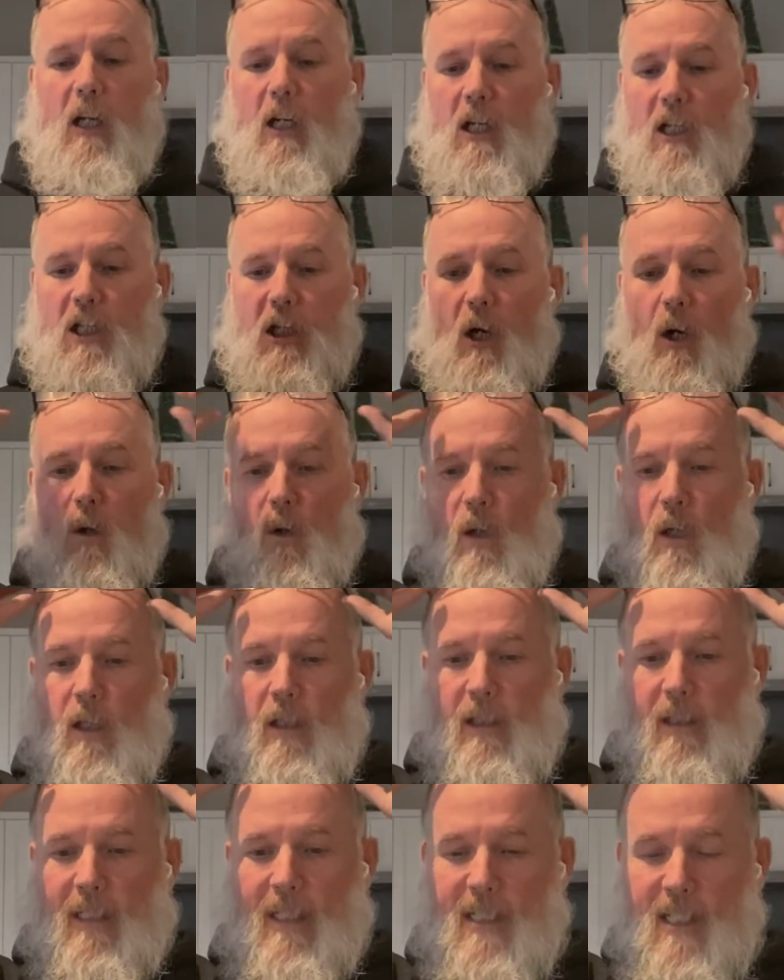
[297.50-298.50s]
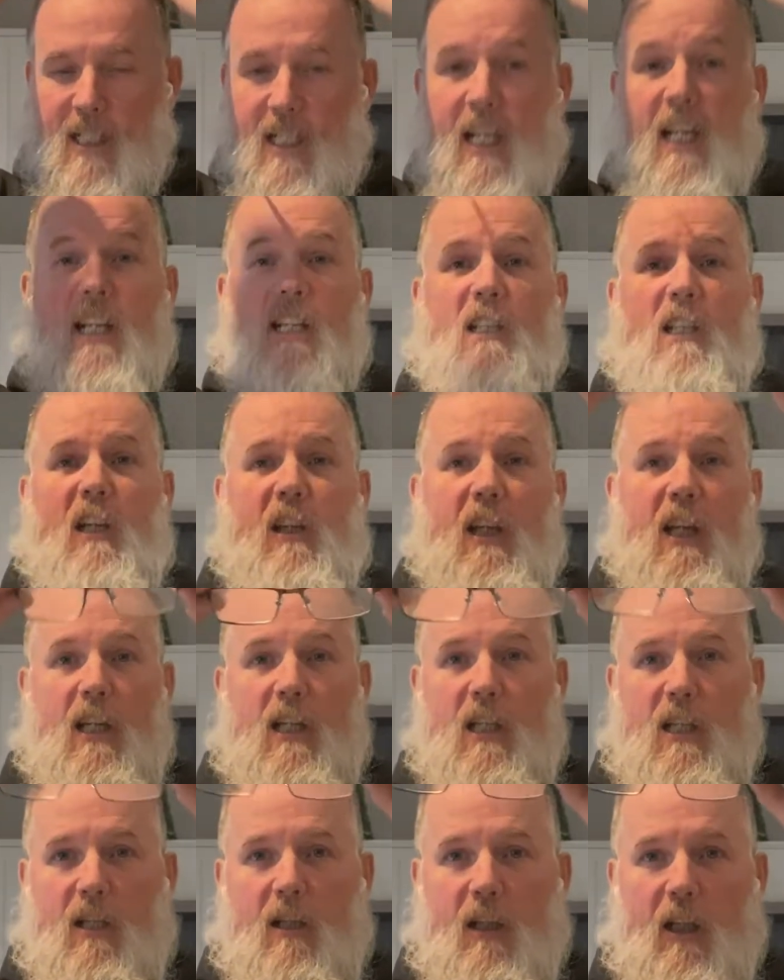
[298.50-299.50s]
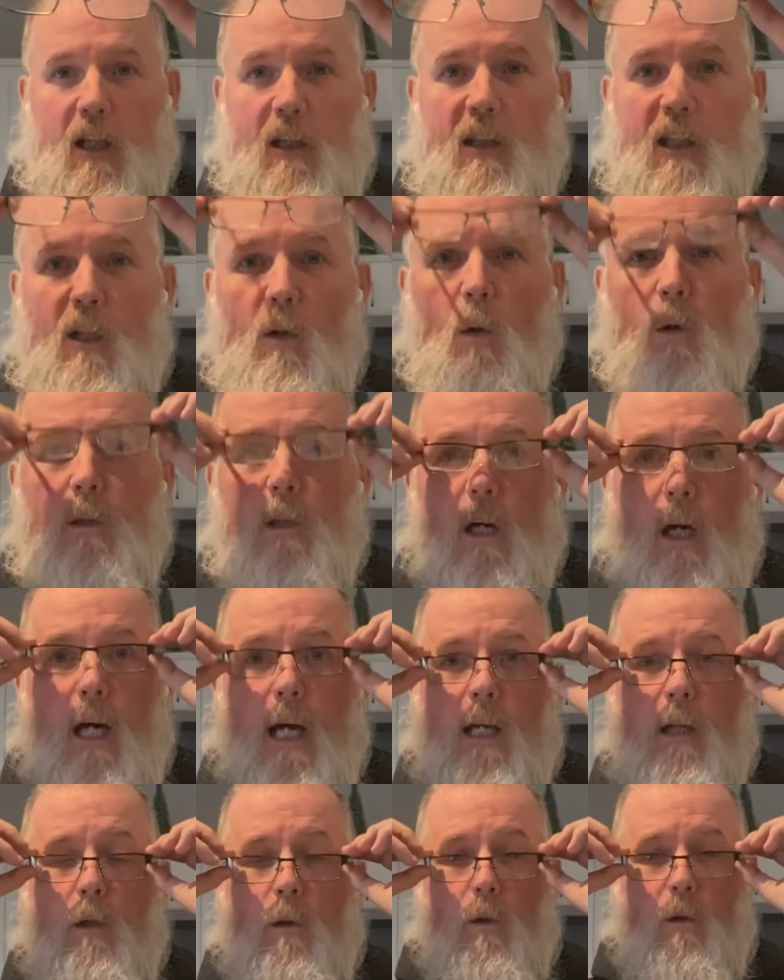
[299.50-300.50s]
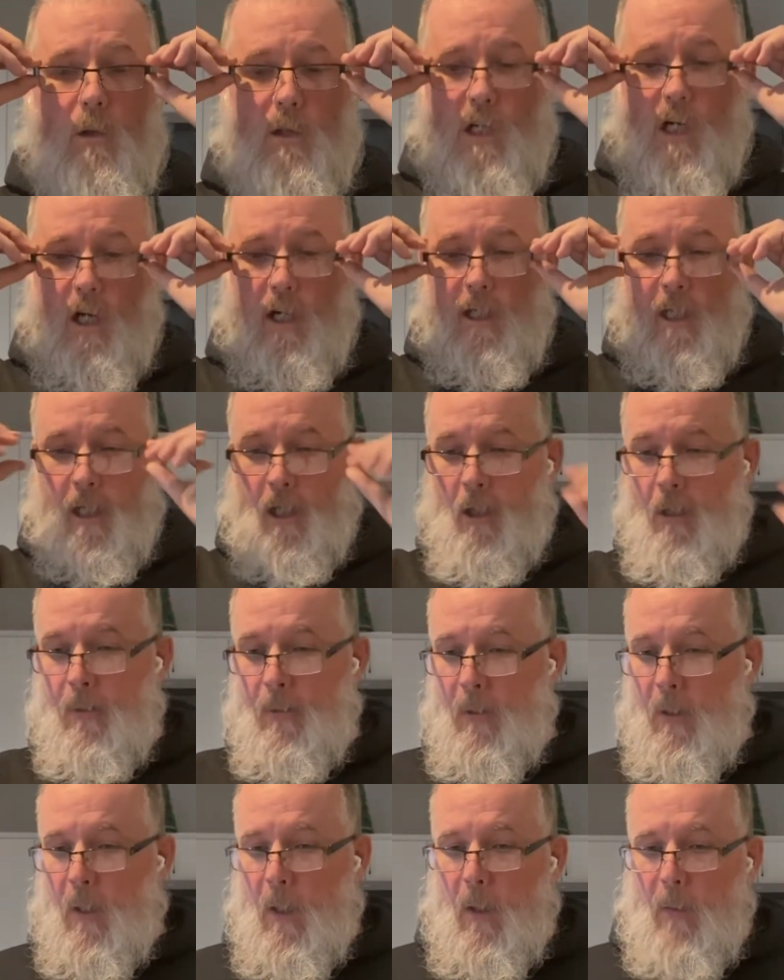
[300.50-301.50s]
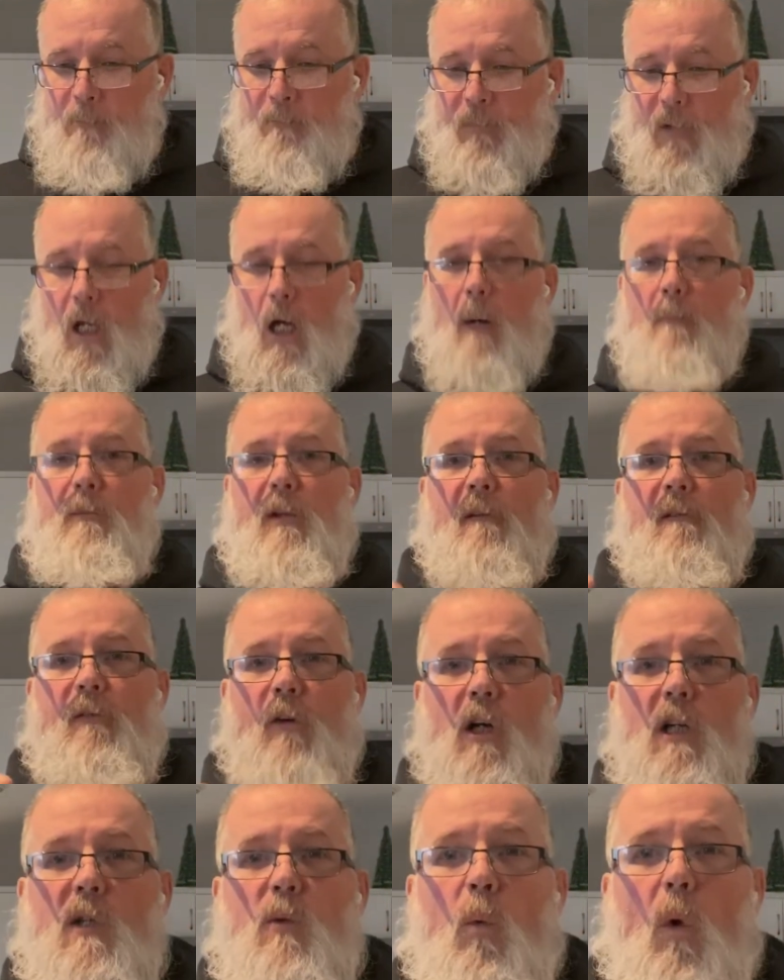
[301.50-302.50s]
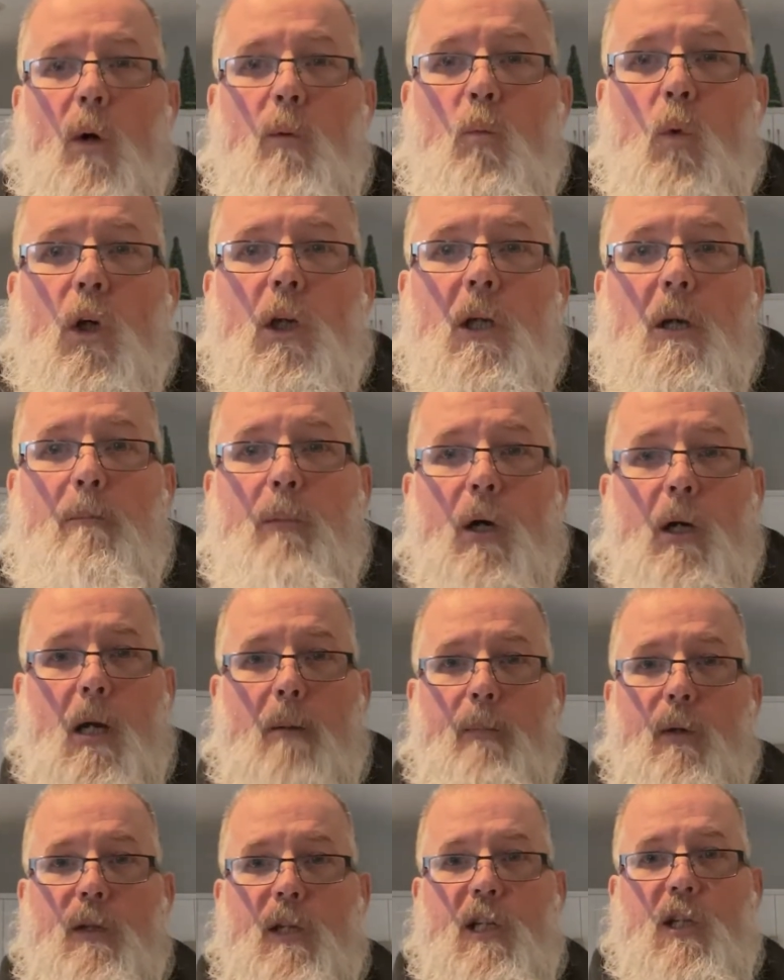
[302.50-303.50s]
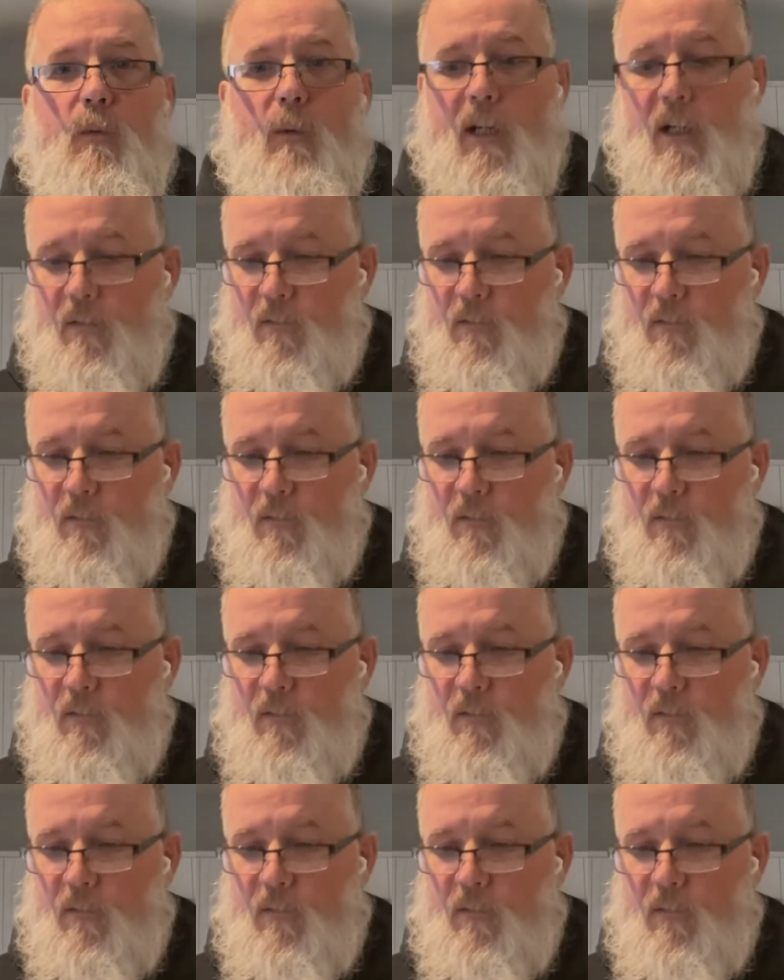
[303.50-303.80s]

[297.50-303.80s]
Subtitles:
So let's get into this, get the old iGoogles on here. The first one we're going to put up on the screen